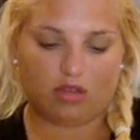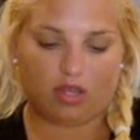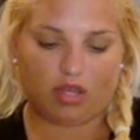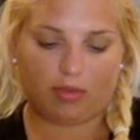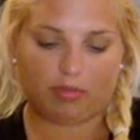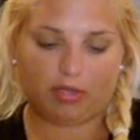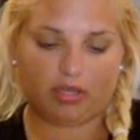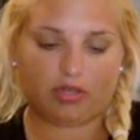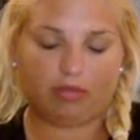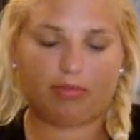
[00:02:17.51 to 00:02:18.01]

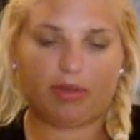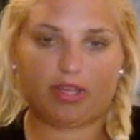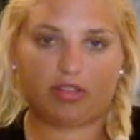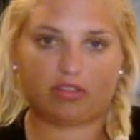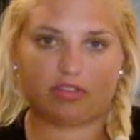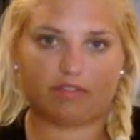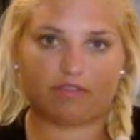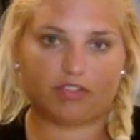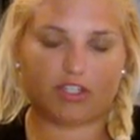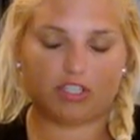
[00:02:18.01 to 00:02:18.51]
I'm going to
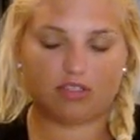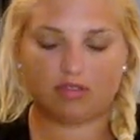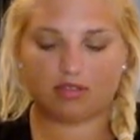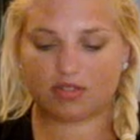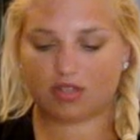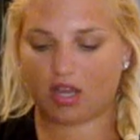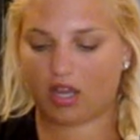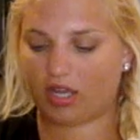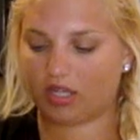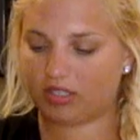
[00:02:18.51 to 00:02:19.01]
pick the
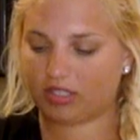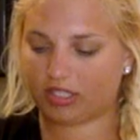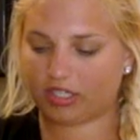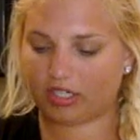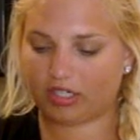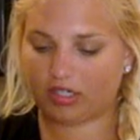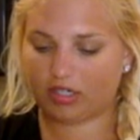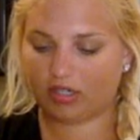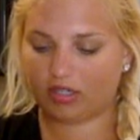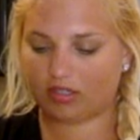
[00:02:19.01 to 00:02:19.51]
first
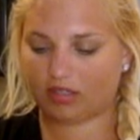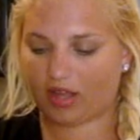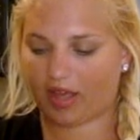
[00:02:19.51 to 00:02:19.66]
color.